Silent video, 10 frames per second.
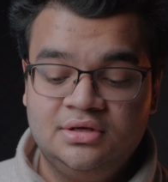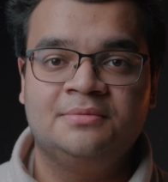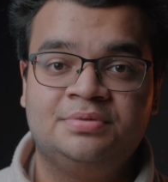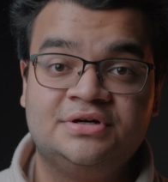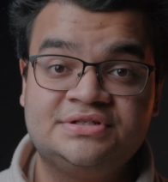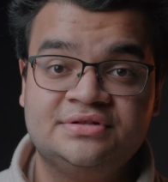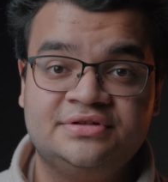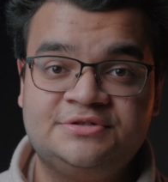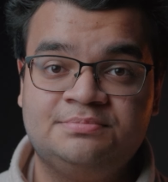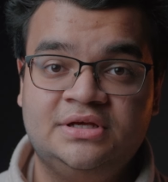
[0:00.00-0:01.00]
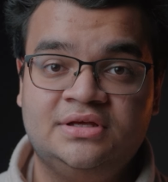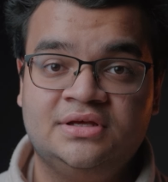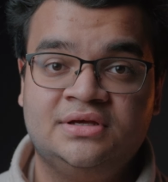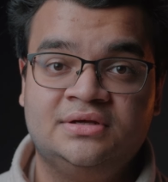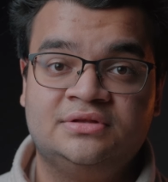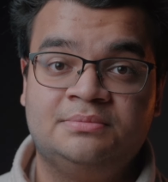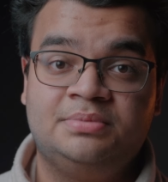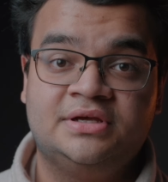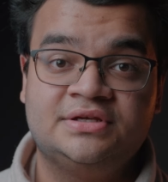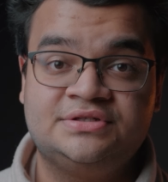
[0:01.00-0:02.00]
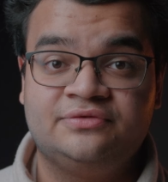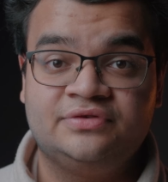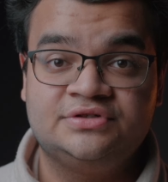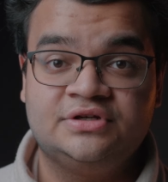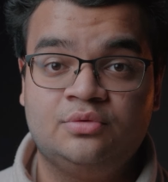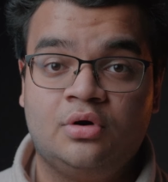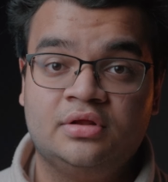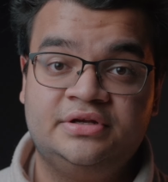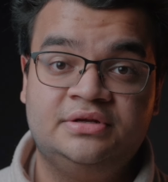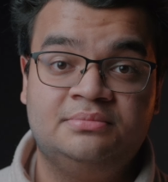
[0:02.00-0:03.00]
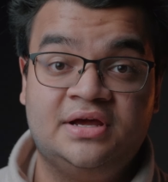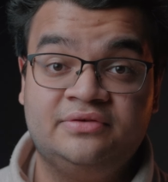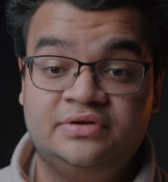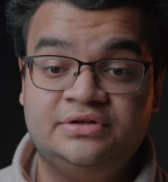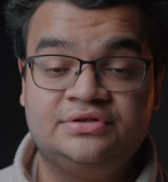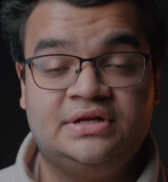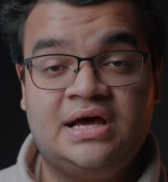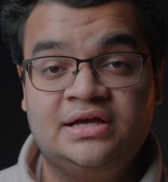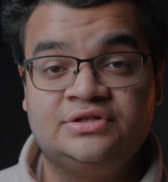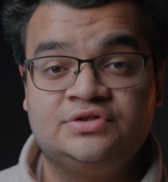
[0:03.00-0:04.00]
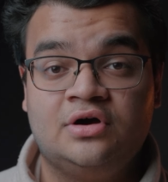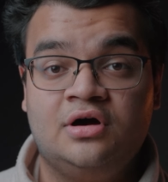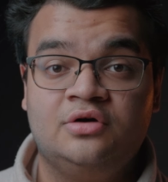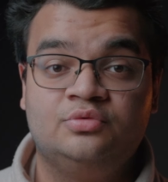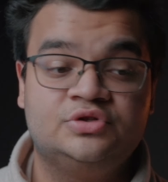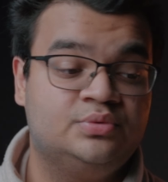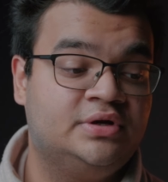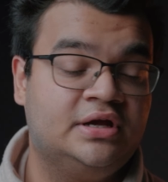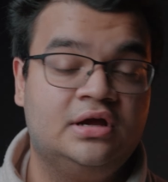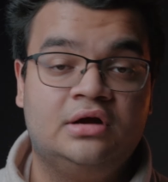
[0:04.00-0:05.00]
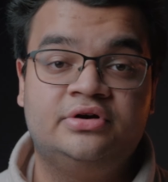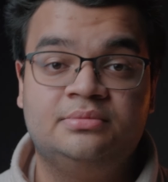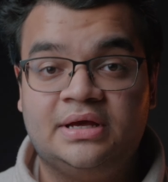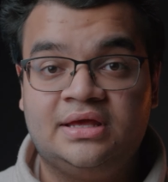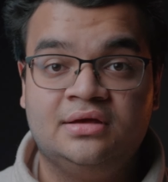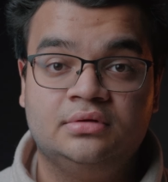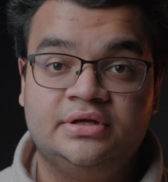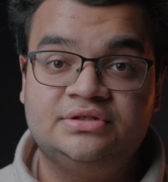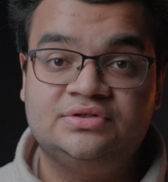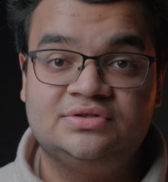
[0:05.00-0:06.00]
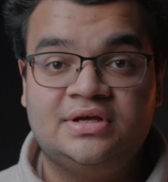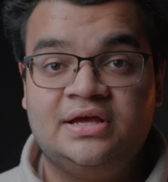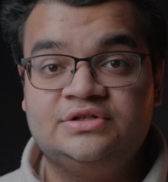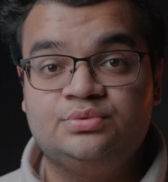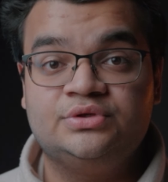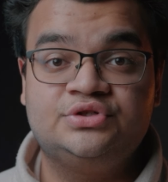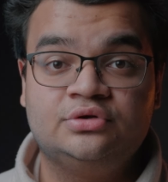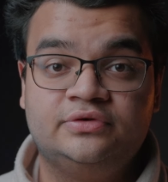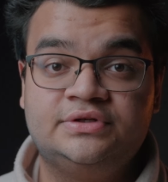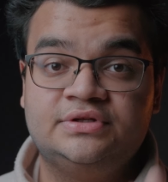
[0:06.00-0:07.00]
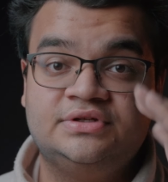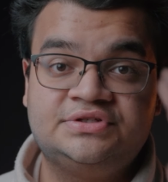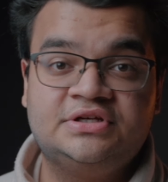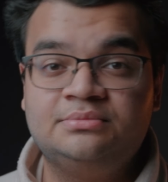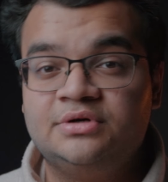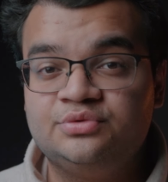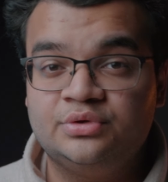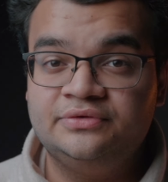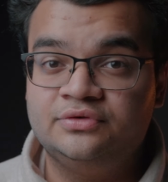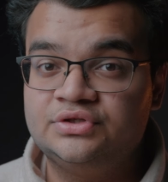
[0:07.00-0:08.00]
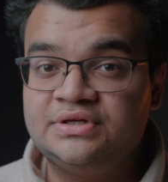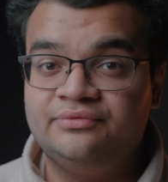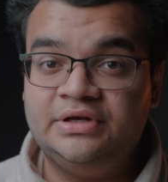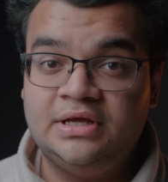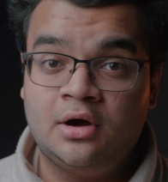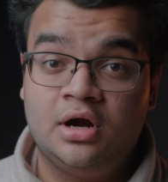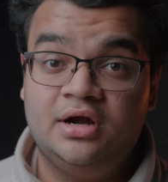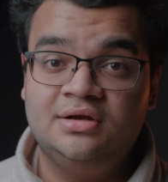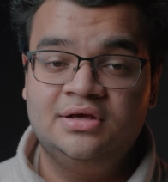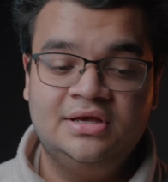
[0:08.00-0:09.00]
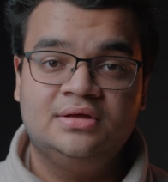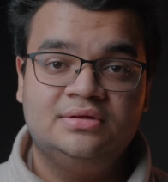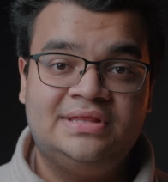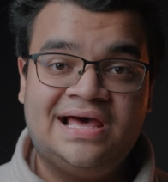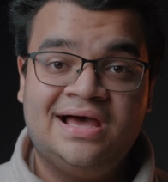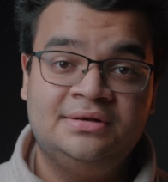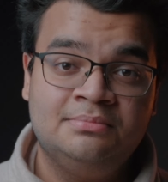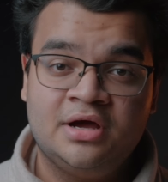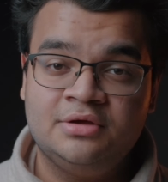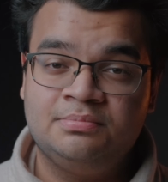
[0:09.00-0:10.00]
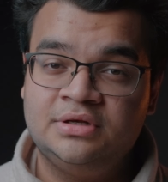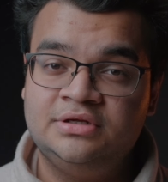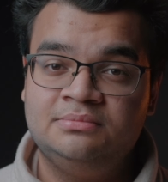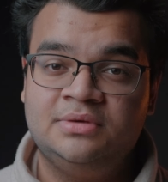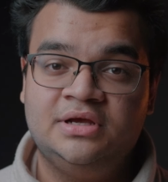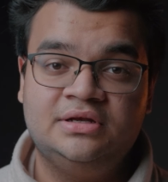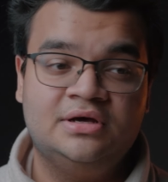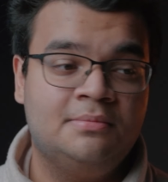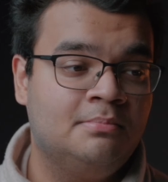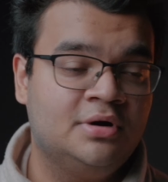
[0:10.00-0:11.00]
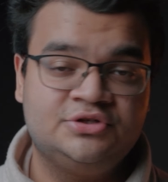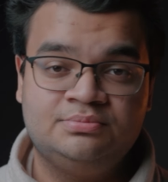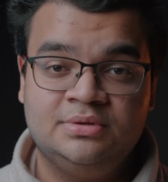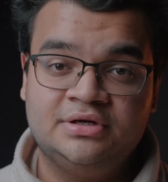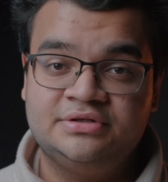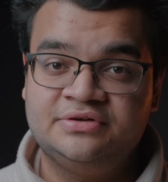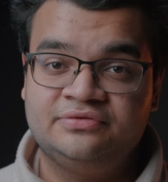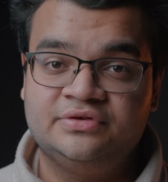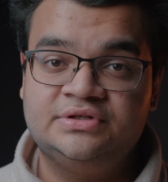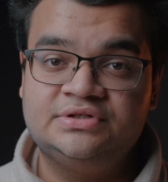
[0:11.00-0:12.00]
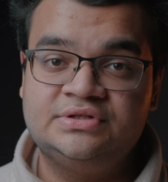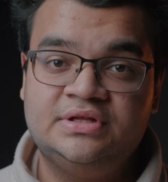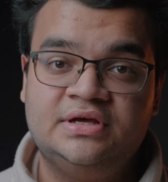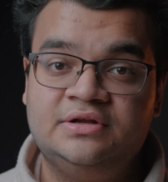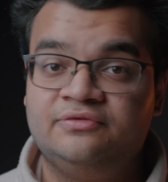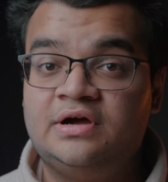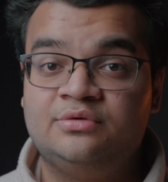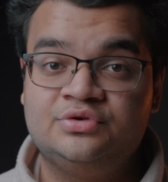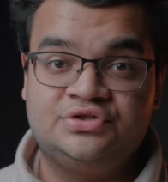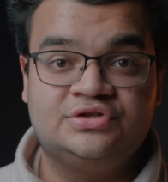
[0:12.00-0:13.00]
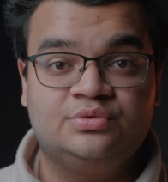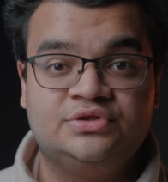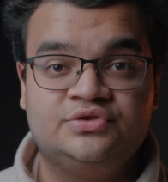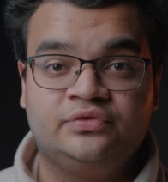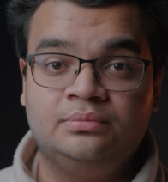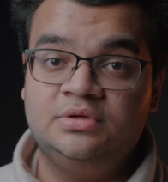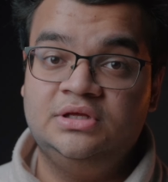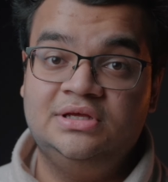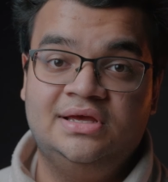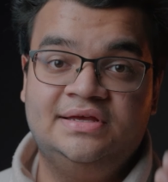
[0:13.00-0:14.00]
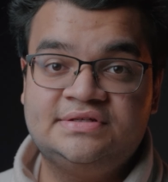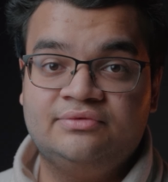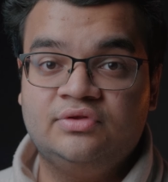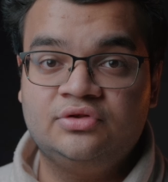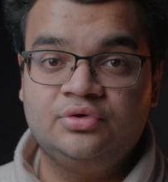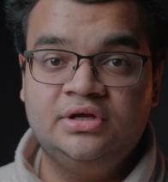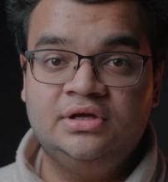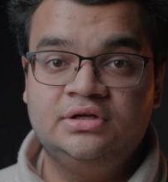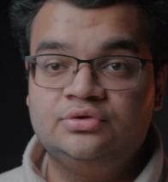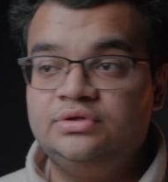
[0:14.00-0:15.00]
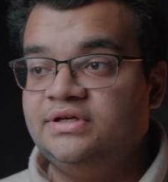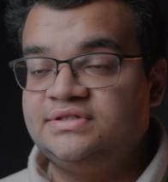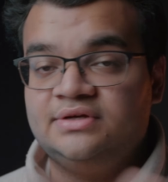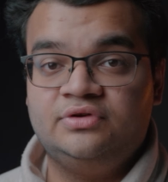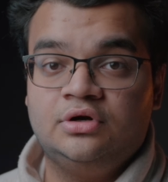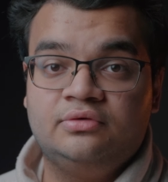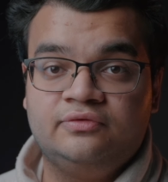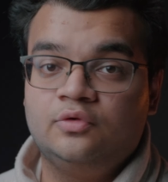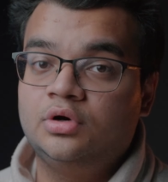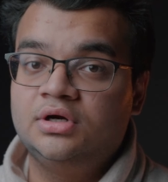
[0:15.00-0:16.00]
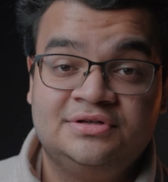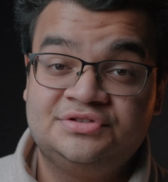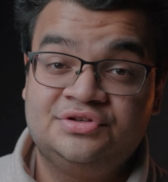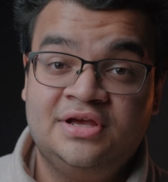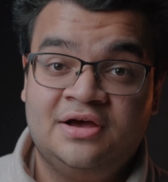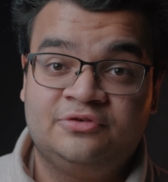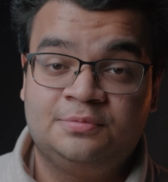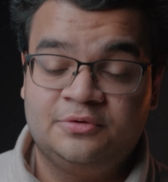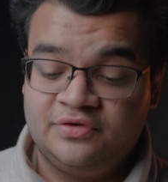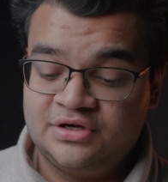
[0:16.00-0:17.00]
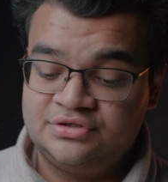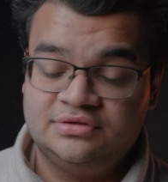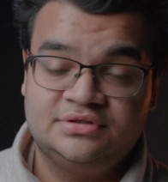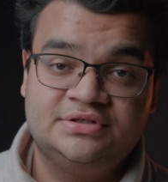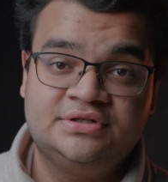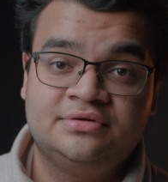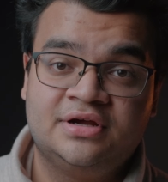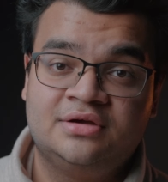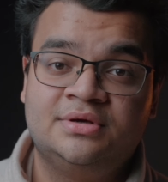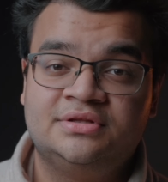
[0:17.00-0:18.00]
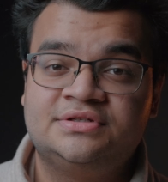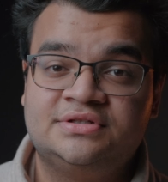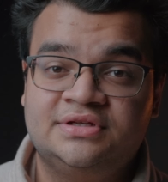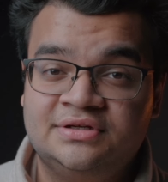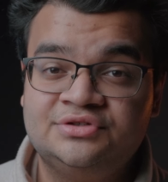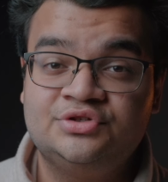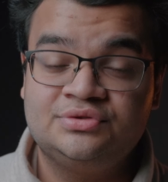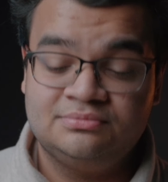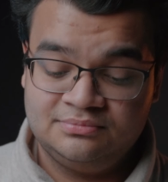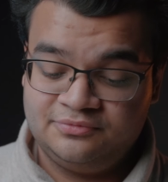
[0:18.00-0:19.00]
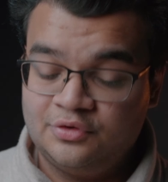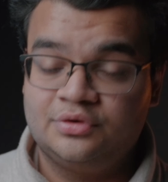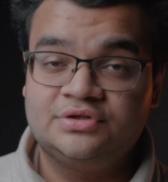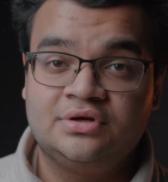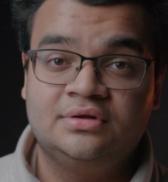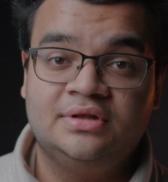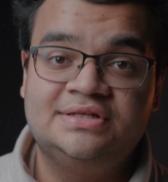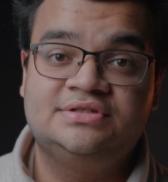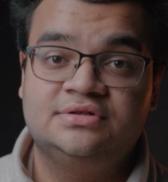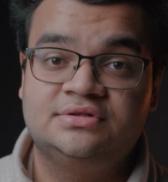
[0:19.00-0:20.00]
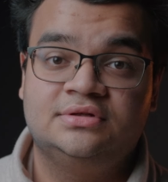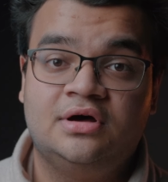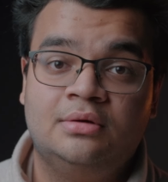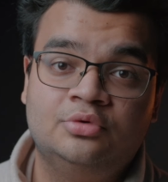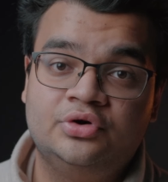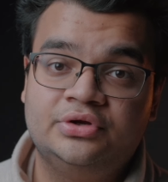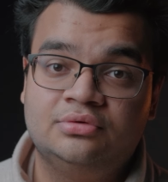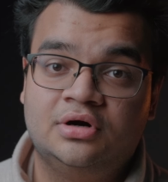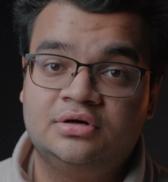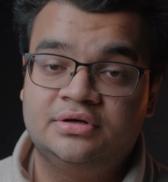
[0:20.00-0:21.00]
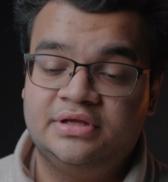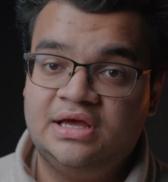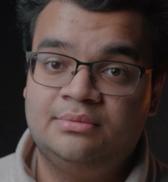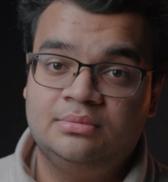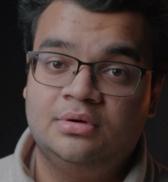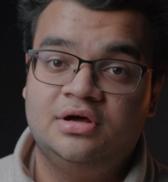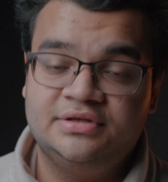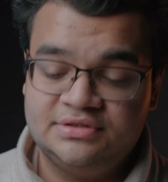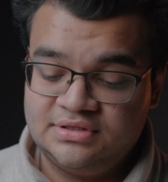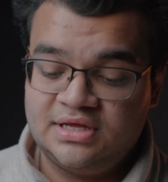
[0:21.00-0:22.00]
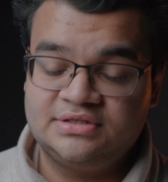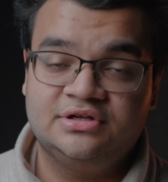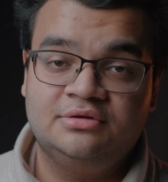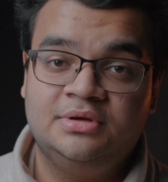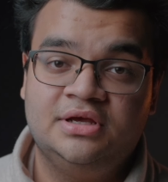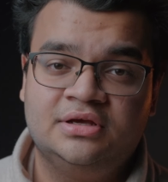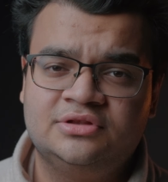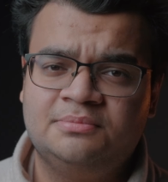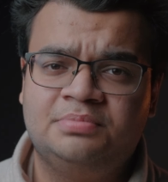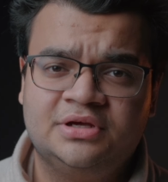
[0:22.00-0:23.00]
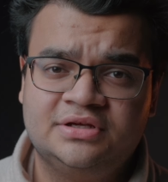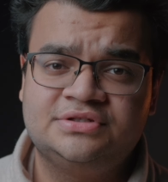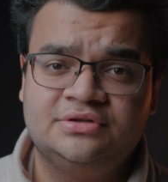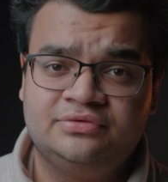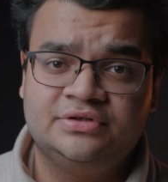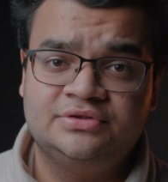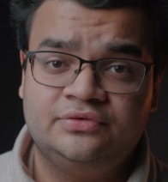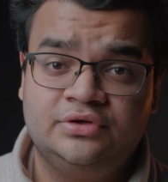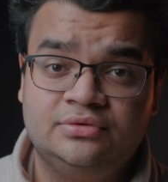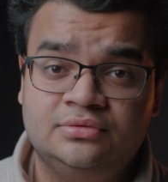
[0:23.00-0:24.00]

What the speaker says: Personally speaking, the biggest difference in quality in my videos that I saw was when I got rid of my kit lens and switched over to the Sigma 2470 Art. That, in my opinion, made a much bigger difference than if I was to switch from the A7 III to the A7R4. So yeah, for professionals, I still recommend this thing. Just focus on lenses a lot more you are on camera bodies. That's gonna make the biggest difference for you.